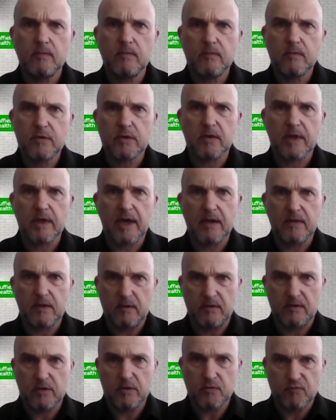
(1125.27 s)
So
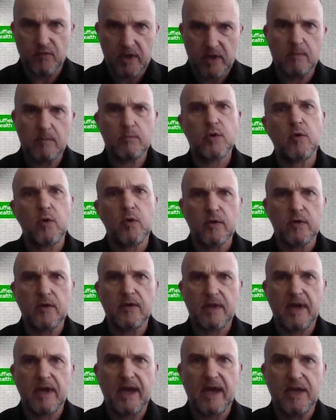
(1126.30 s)
that's really important at
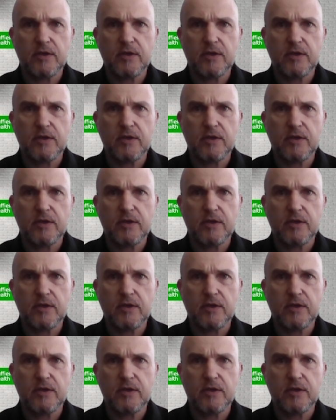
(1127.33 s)
that age,